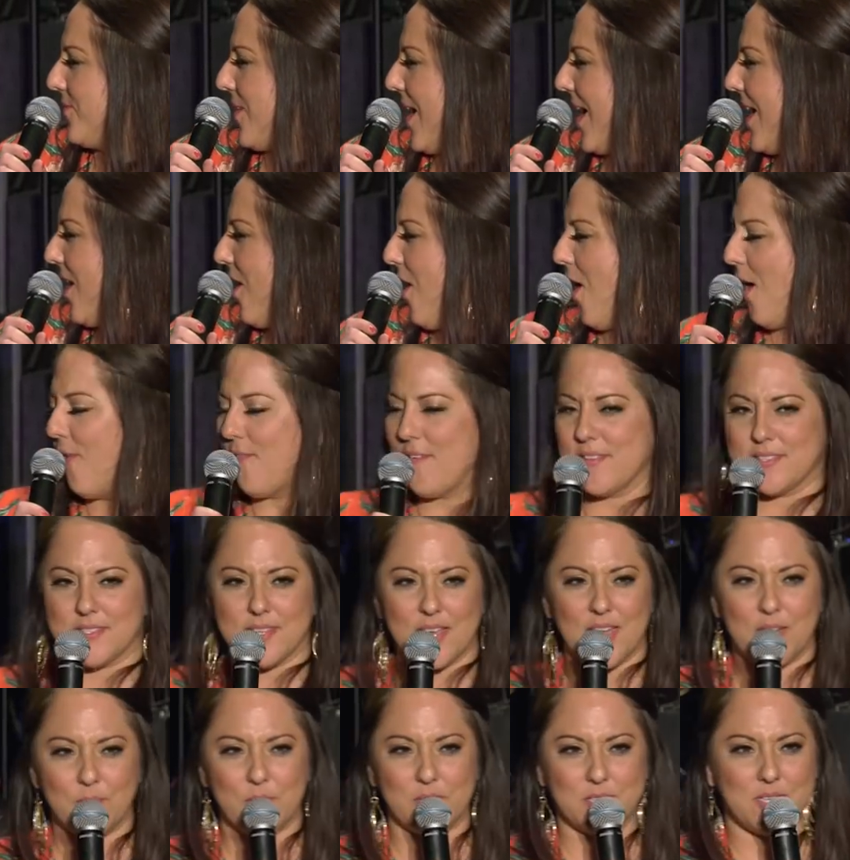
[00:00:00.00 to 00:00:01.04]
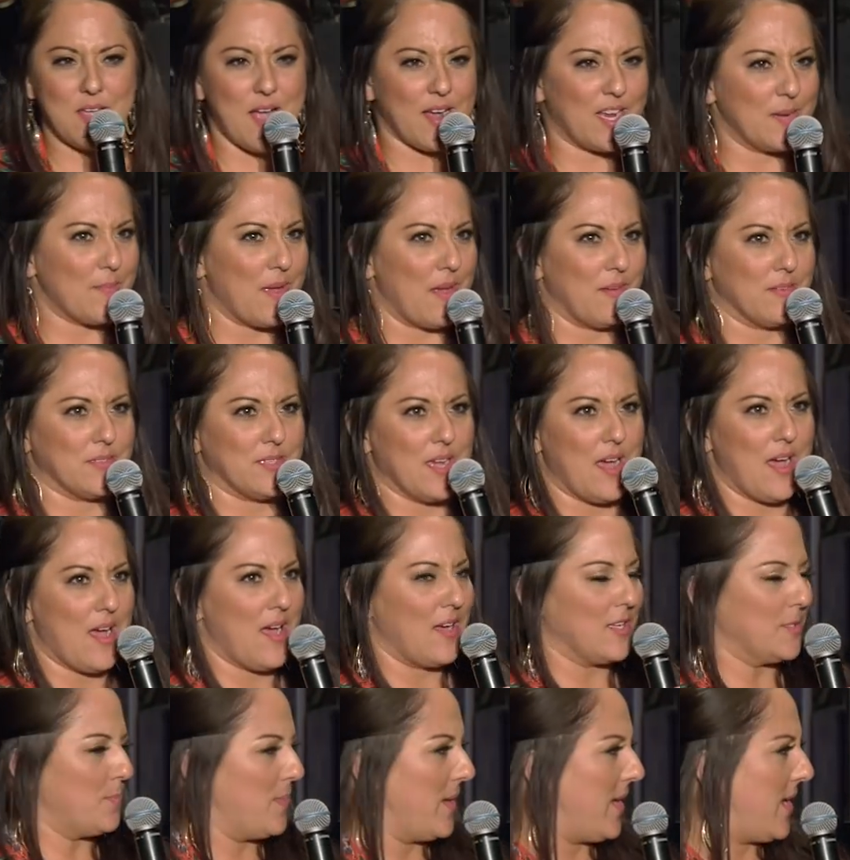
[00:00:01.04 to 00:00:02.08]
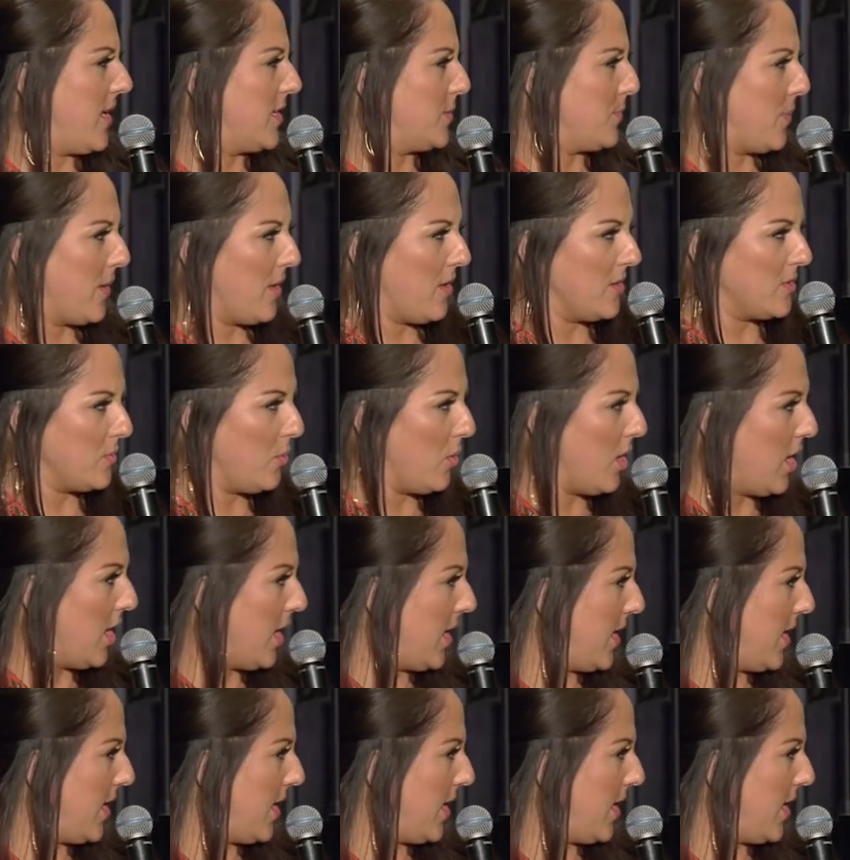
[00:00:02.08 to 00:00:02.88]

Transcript: Right? All of a sudden, we're talking about dogs, pigs, pearls.